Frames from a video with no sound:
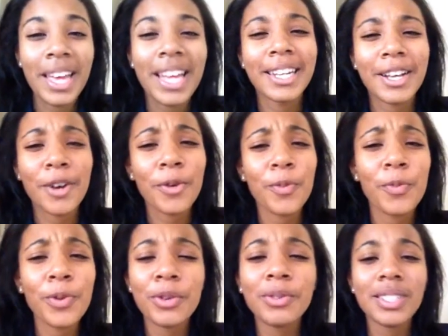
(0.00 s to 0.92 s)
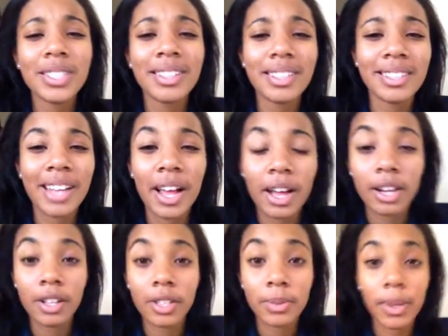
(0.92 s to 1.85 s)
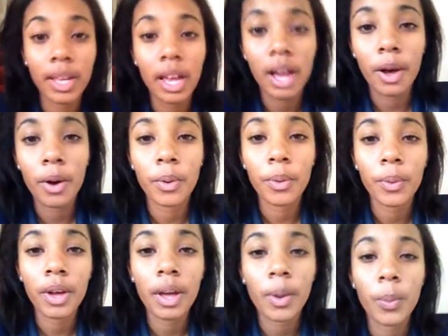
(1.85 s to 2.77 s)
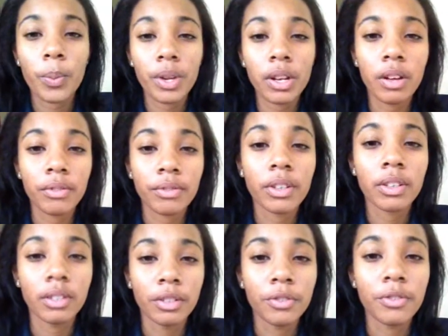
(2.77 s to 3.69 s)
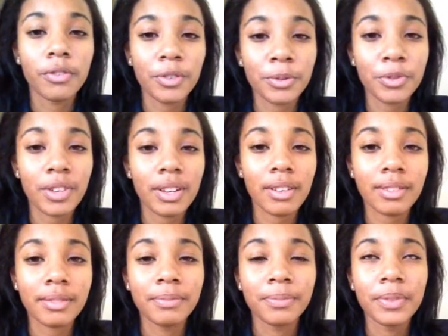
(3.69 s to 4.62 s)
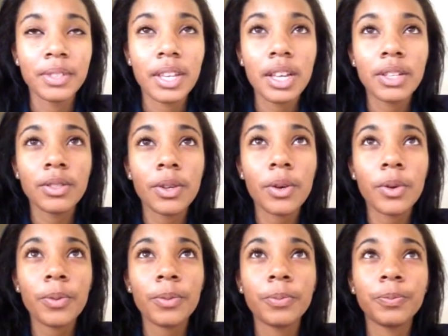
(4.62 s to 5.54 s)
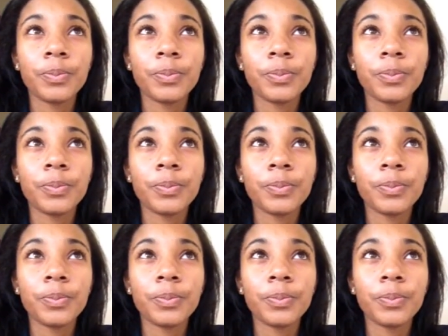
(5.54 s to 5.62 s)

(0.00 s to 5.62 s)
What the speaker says: Now, we all discussed last week how we love a good film trailer. So